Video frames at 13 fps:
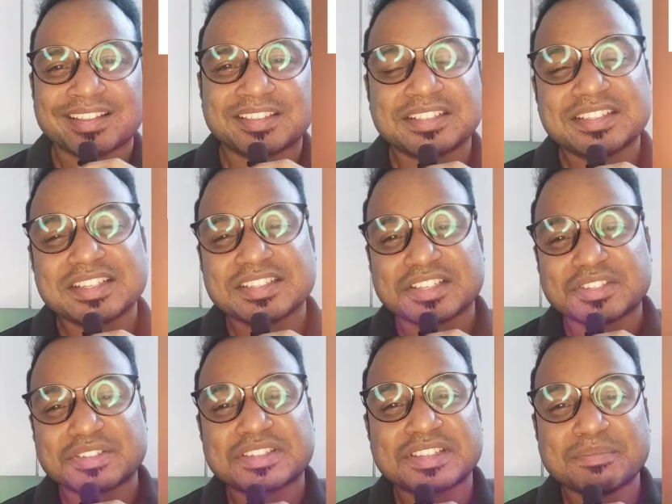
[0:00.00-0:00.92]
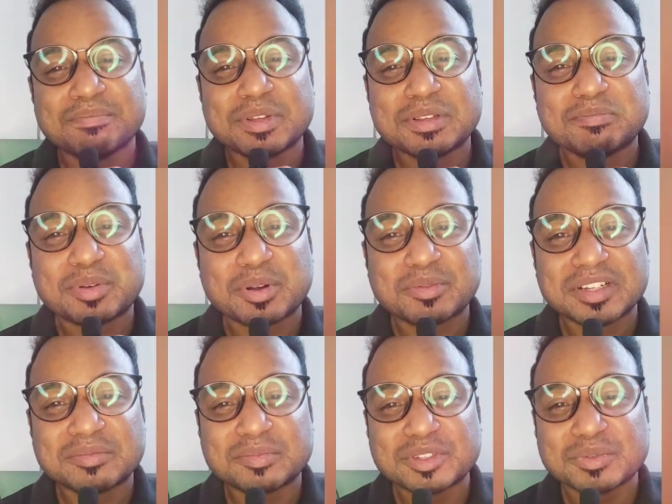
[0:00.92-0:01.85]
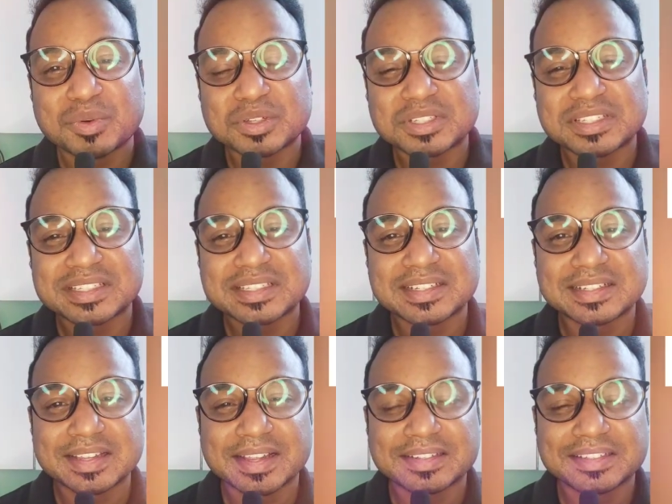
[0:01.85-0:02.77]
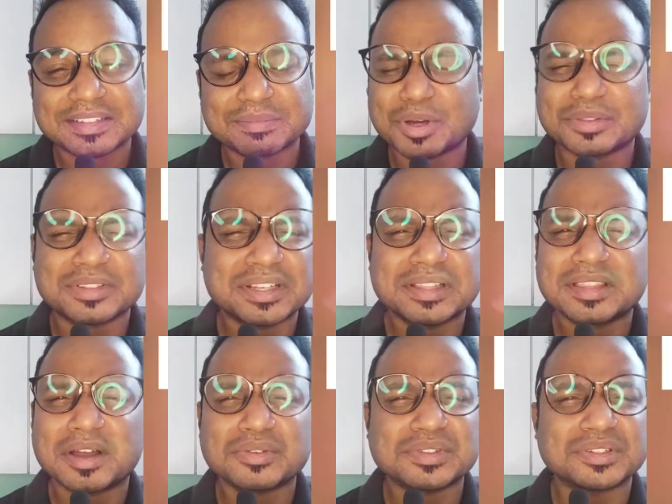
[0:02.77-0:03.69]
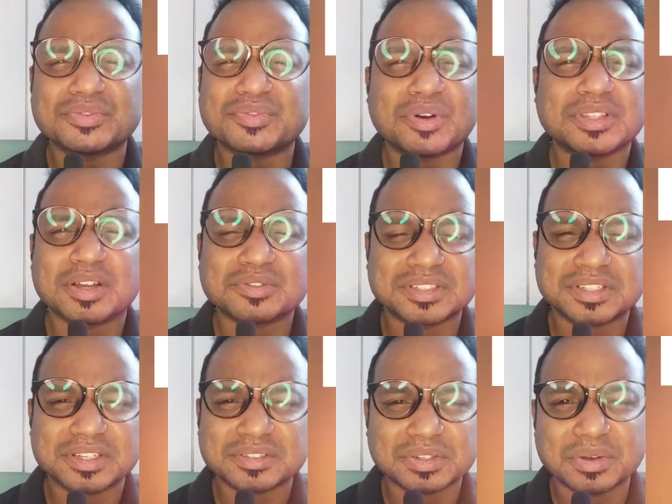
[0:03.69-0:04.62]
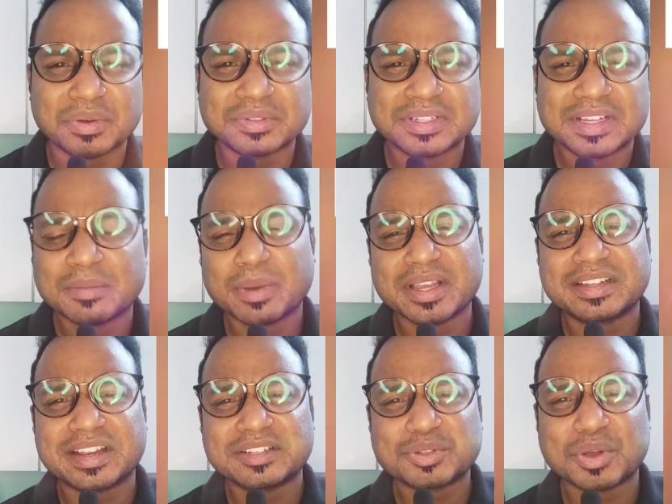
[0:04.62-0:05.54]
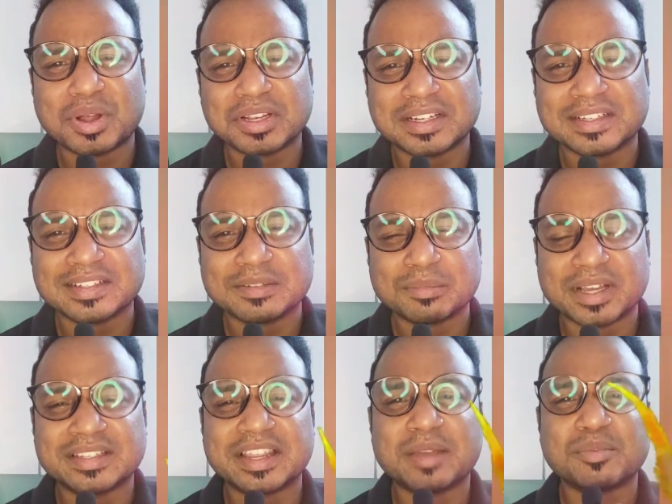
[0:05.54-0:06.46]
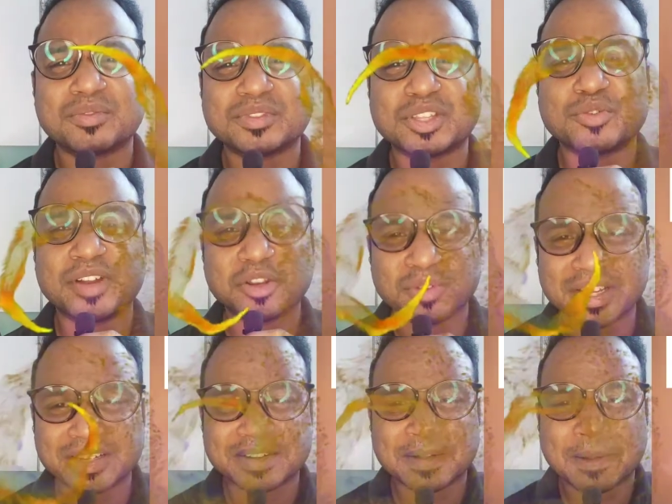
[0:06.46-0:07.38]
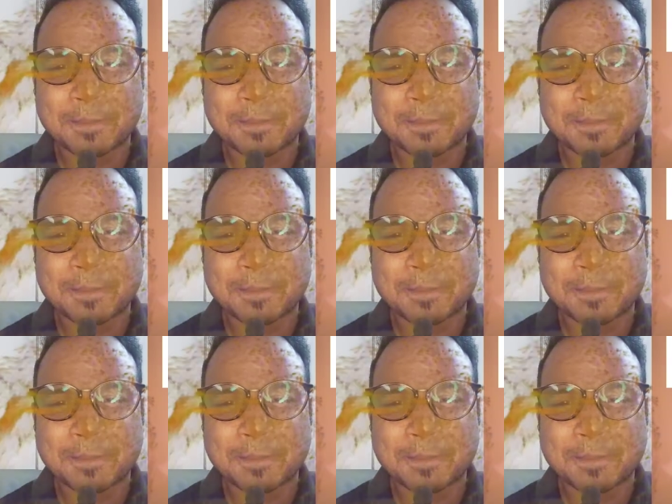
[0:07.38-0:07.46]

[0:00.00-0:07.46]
This is a simple proverb which was created about 3000 to 4000 years ago by a great scholar by the name of Thiruvalluvar.